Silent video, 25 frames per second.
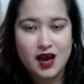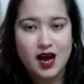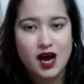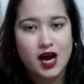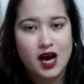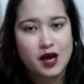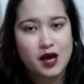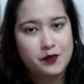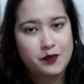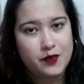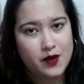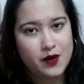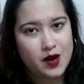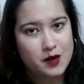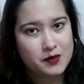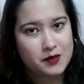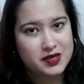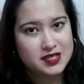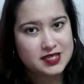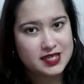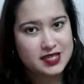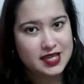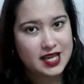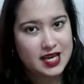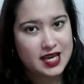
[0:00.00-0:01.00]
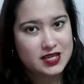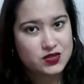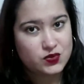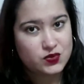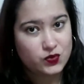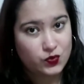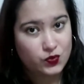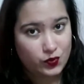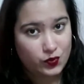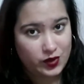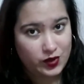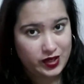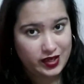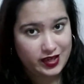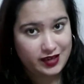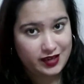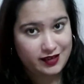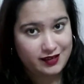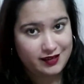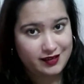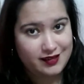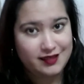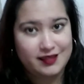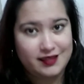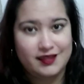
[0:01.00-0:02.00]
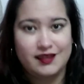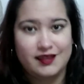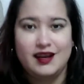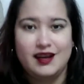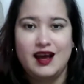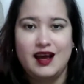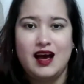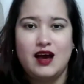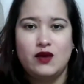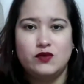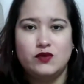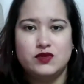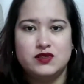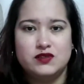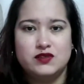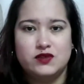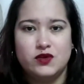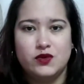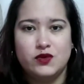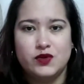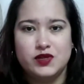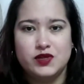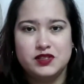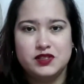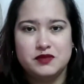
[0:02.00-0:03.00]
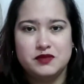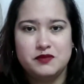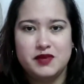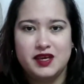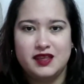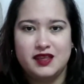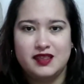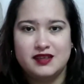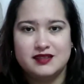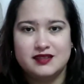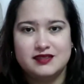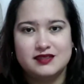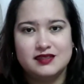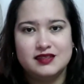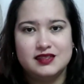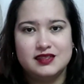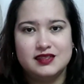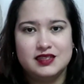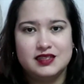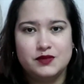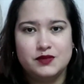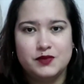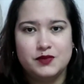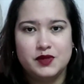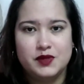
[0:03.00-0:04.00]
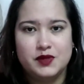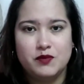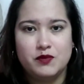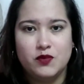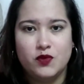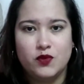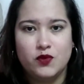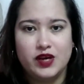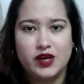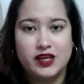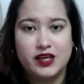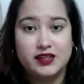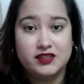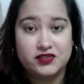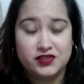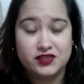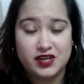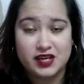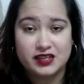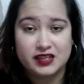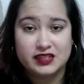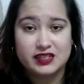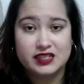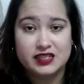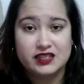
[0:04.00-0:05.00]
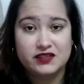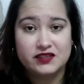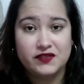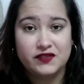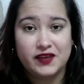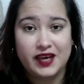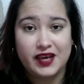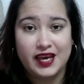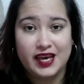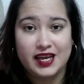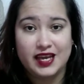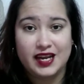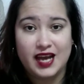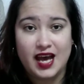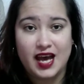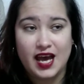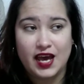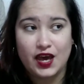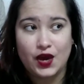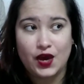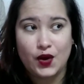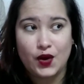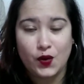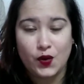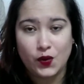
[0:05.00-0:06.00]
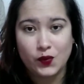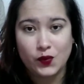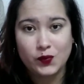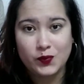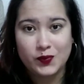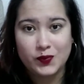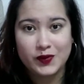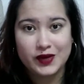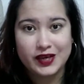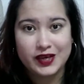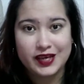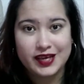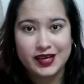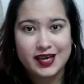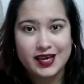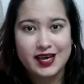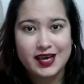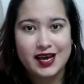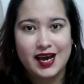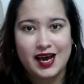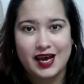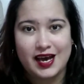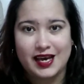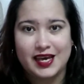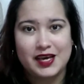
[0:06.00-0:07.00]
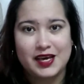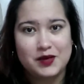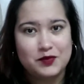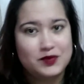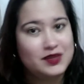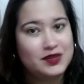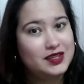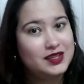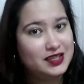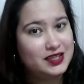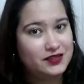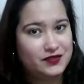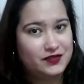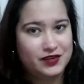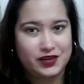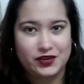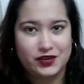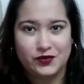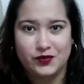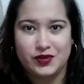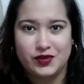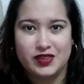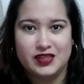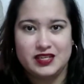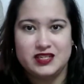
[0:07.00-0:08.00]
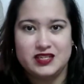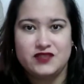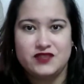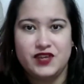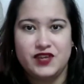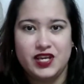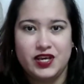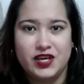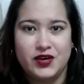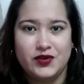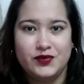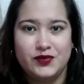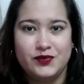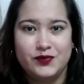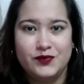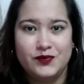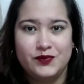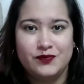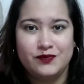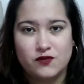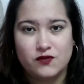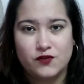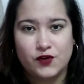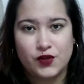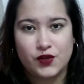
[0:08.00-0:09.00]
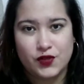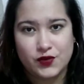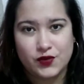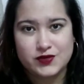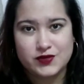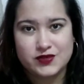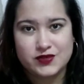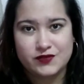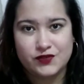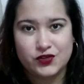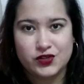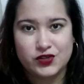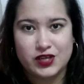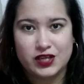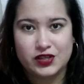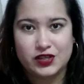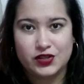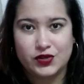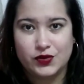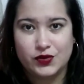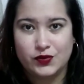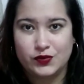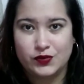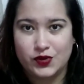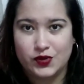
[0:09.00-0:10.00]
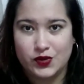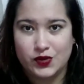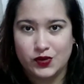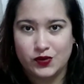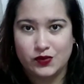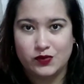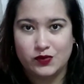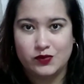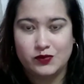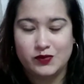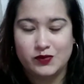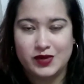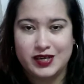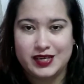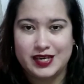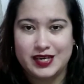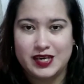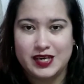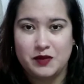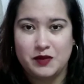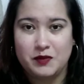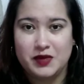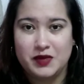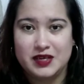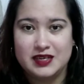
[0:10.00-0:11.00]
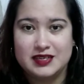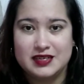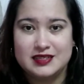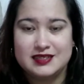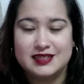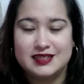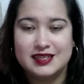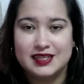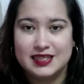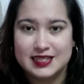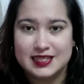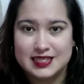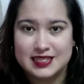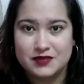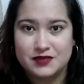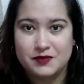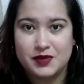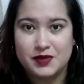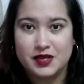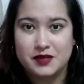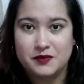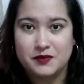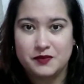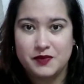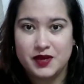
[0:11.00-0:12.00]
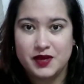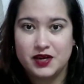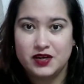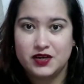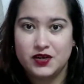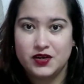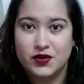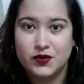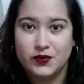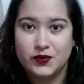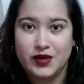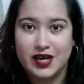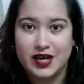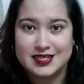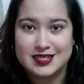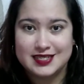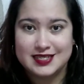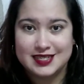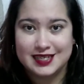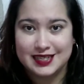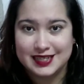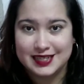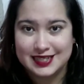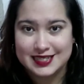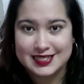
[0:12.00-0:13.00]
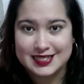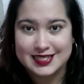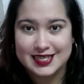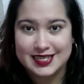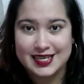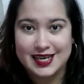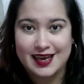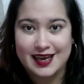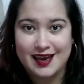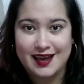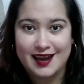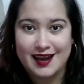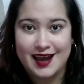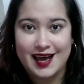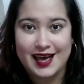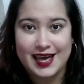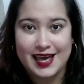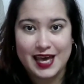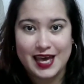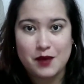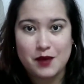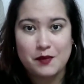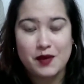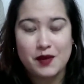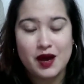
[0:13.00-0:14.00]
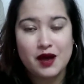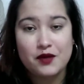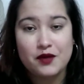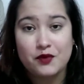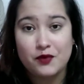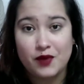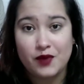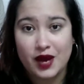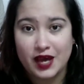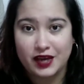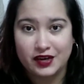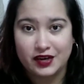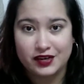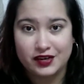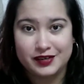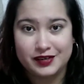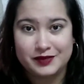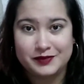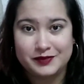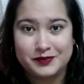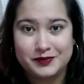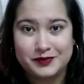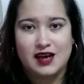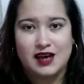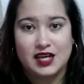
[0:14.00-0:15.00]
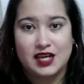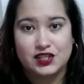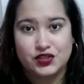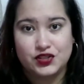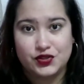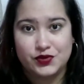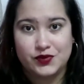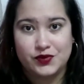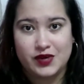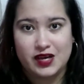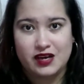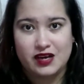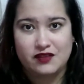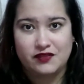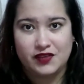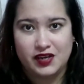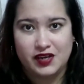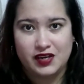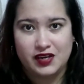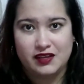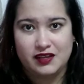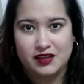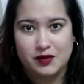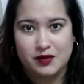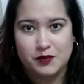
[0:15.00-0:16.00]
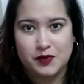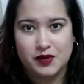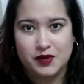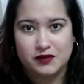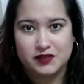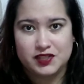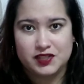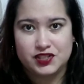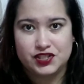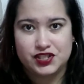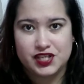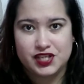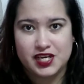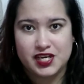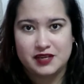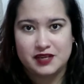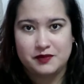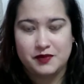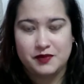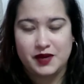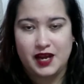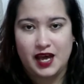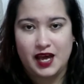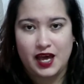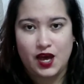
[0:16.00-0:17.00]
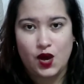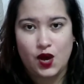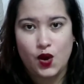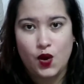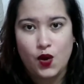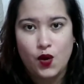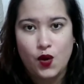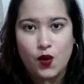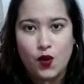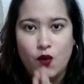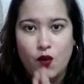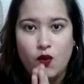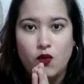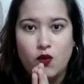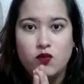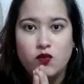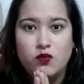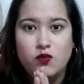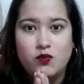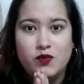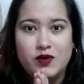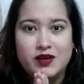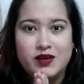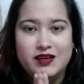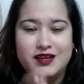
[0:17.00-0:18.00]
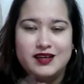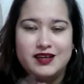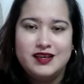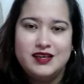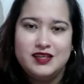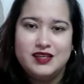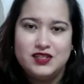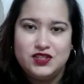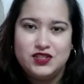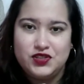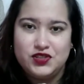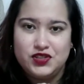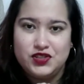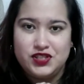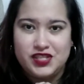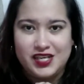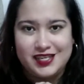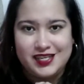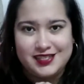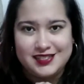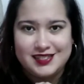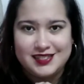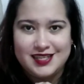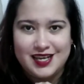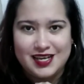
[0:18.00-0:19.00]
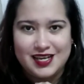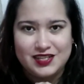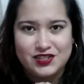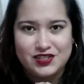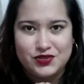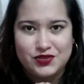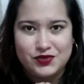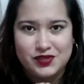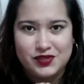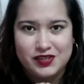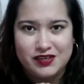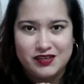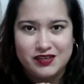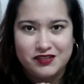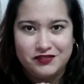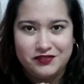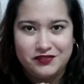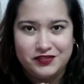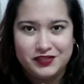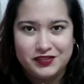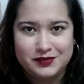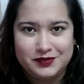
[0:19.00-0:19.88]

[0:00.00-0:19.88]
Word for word: I promised last week that I was going to make this a little bit more interactive and I hope I am delivering with this video. For those of you that don't know, my name is Elizabeth, better known as Lizzie, and I am a writer. I don't have anything published yet, but I hope to change that soon enough.